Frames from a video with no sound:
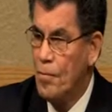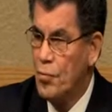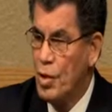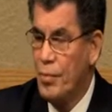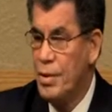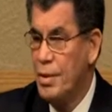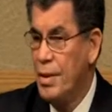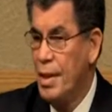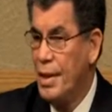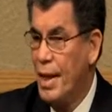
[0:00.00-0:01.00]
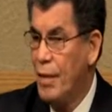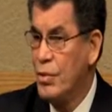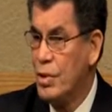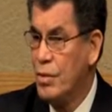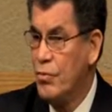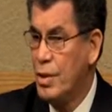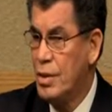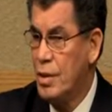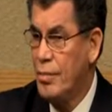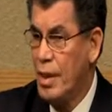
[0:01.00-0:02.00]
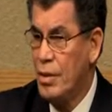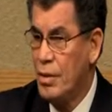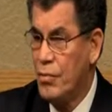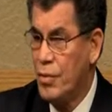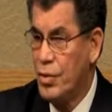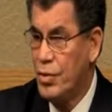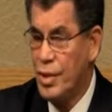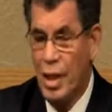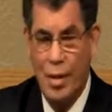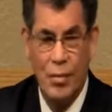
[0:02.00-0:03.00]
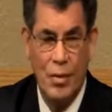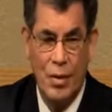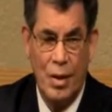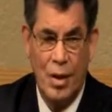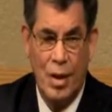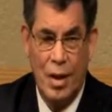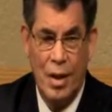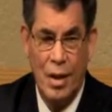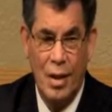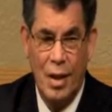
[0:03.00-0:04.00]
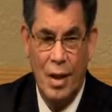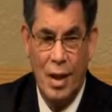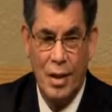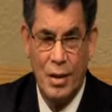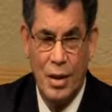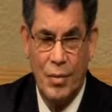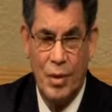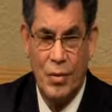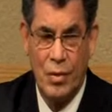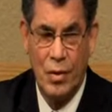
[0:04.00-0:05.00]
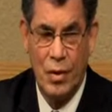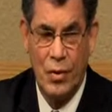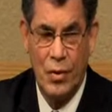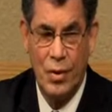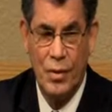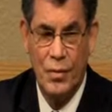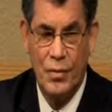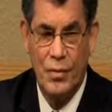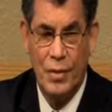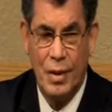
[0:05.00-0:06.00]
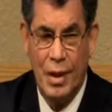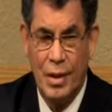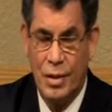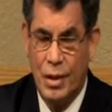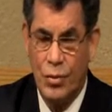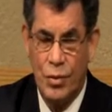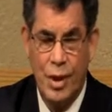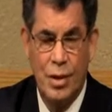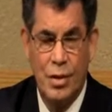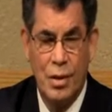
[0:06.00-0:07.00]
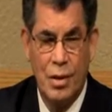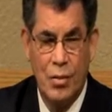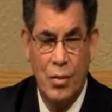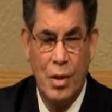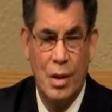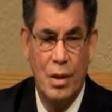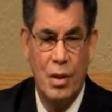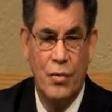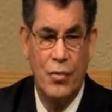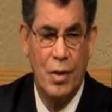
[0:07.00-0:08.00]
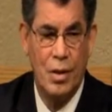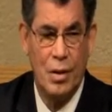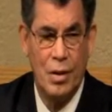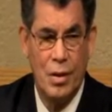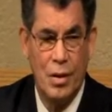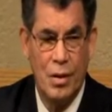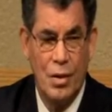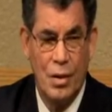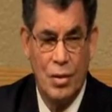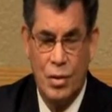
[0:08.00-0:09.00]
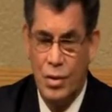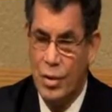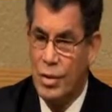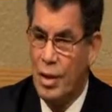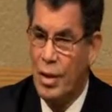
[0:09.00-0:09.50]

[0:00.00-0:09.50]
Something that I was convicted about the first time I uh, had an experience with the Lord. I had ten rings, one on each finger. As soon as I